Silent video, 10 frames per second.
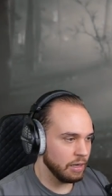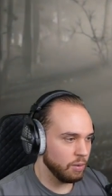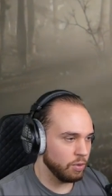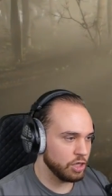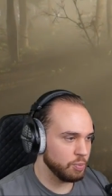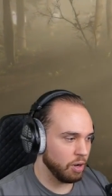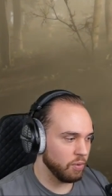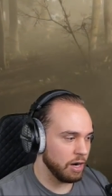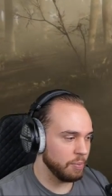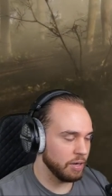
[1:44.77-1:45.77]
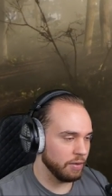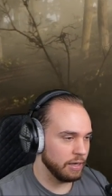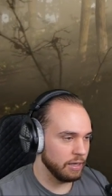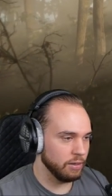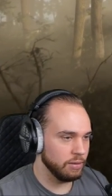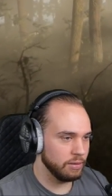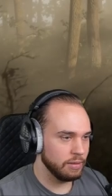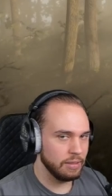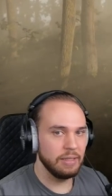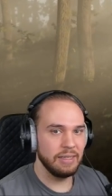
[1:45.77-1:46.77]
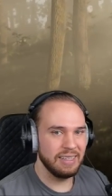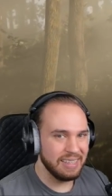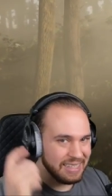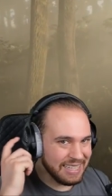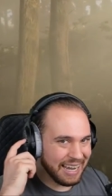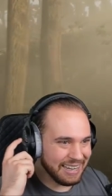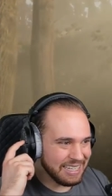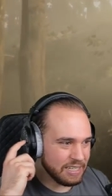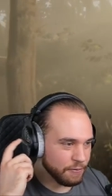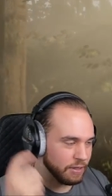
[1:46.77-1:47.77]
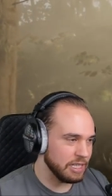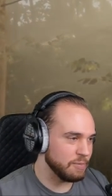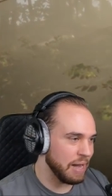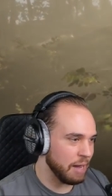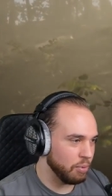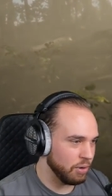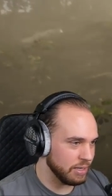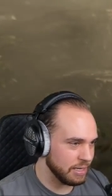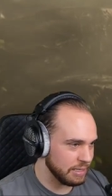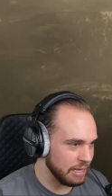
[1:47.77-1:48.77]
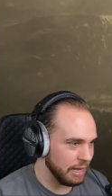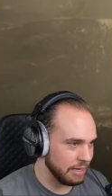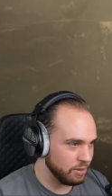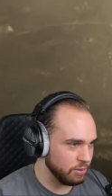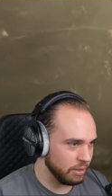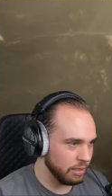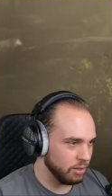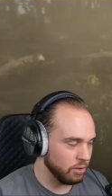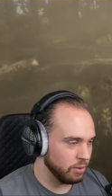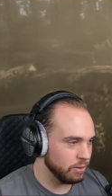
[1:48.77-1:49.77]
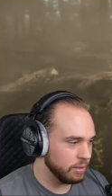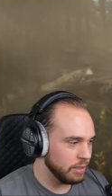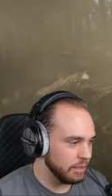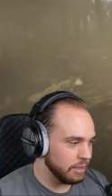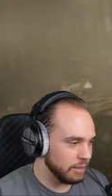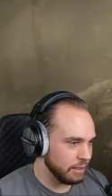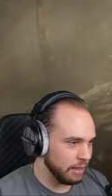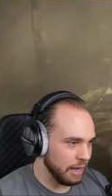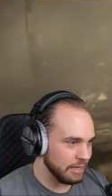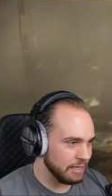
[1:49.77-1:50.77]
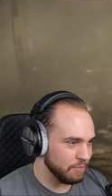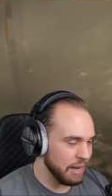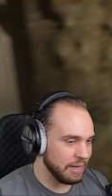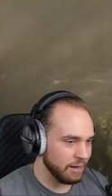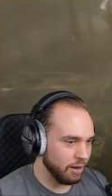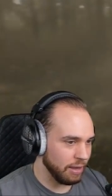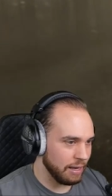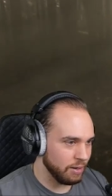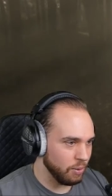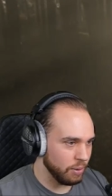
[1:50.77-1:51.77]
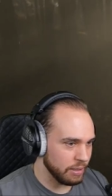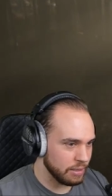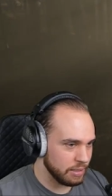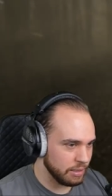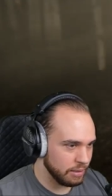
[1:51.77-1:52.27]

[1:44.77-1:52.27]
which spawn right up here on the hill. You gotta listen for these bad boys because they like doing a little... They like making all that noise.